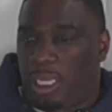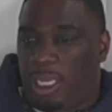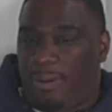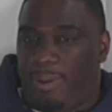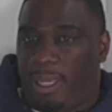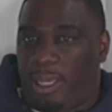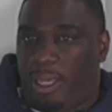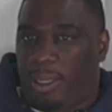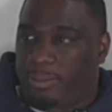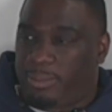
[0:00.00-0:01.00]
Yeah,
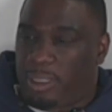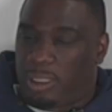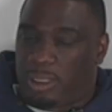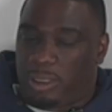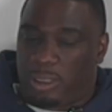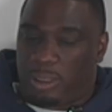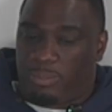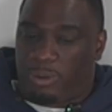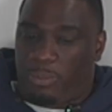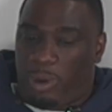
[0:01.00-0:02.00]
man.
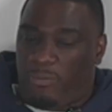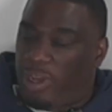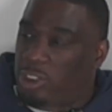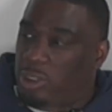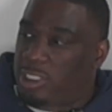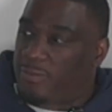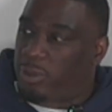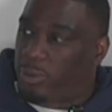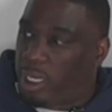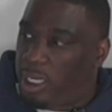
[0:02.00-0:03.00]
Motivational stuff
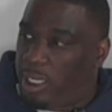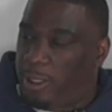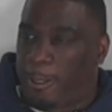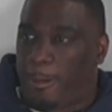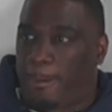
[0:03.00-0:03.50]
to read.